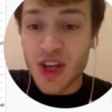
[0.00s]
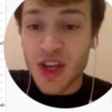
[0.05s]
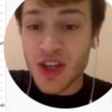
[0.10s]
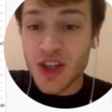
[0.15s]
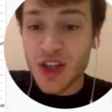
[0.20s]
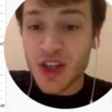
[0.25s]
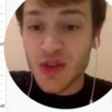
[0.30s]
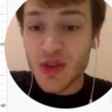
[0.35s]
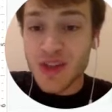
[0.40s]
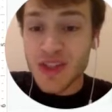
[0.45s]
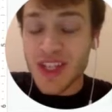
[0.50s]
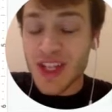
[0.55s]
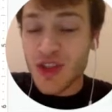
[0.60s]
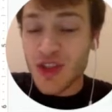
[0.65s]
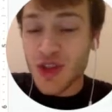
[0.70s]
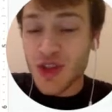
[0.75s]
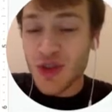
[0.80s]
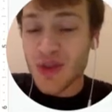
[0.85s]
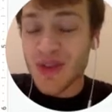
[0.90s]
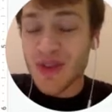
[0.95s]
to check your
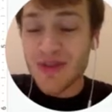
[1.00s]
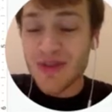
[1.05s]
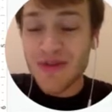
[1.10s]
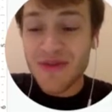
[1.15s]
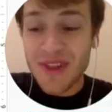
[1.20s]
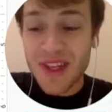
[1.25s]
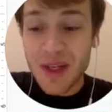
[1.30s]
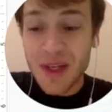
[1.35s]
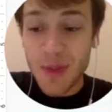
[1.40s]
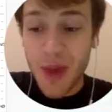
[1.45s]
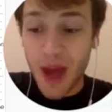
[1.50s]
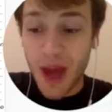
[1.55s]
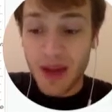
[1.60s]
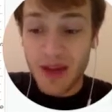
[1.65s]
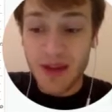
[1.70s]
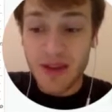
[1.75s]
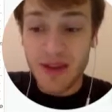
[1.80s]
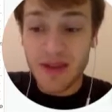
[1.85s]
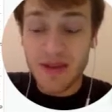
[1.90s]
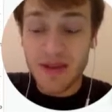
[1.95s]
teacher's
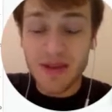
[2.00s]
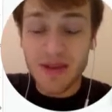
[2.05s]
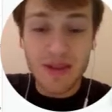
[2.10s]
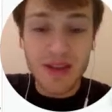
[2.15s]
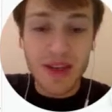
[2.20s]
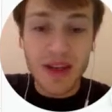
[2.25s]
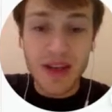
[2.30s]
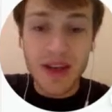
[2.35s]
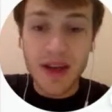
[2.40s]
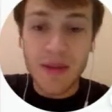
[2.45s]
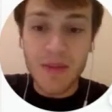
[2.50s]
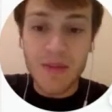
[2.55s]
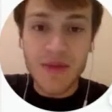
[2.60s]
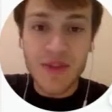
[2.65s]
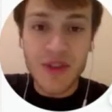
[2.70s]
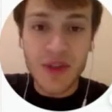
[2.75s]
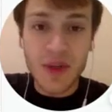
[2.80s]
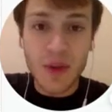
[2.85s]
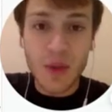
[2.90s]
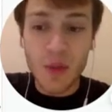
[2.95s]
feedback.
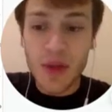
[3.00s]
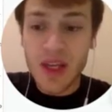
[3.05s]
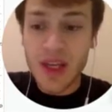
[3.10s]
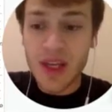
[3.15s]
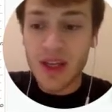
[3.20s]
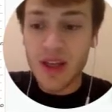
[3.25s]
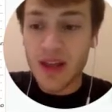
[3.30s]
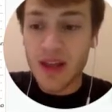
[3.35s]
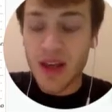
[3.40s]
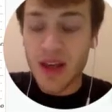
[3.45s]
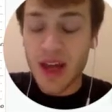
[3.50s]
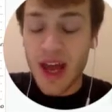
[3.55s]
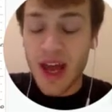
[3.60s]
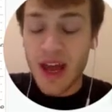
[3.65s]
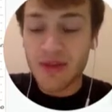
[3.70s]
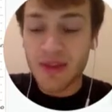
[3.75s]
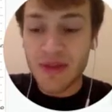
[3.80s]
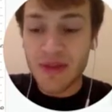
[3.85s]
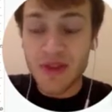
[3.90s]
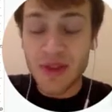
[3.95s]
So we
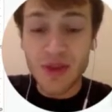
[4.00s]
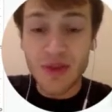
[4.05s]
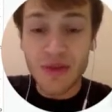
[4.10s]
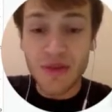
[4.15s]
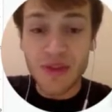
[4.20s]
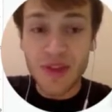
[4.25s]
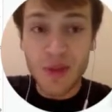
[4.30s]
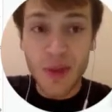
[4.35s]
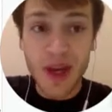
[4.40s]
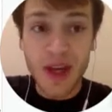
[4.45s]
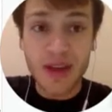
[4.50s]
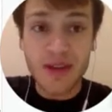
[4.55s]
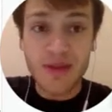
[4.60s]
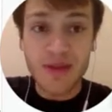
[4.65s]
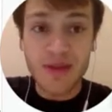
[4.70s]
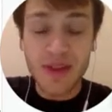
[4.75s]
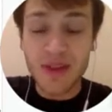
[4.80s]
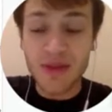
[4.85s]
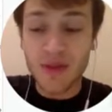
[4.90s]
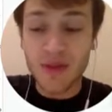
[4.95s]
have left you feedback
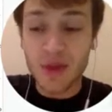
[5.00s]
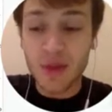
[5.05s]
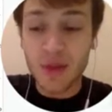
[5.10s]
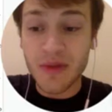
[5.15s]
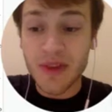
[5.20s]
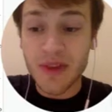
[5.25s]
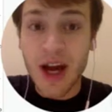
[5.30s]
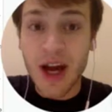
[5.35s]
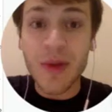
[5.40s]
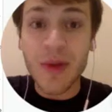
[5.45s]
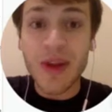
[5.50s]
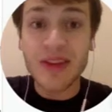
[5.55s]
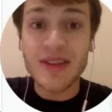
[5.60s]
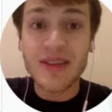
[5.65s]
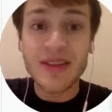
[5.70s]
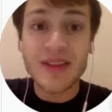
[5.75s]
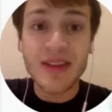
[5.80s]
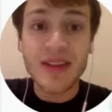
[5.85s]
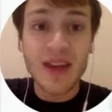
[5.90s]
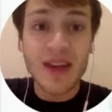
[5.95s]
in the form of
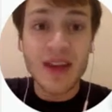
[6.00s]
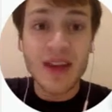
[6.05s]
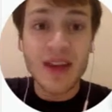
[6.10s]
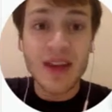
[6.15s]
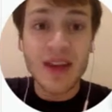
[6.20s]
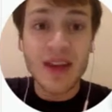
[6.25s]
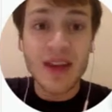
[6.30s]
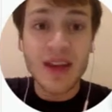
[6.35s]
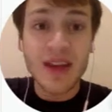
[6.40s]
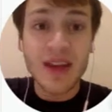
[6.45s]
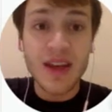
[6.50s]
comments. So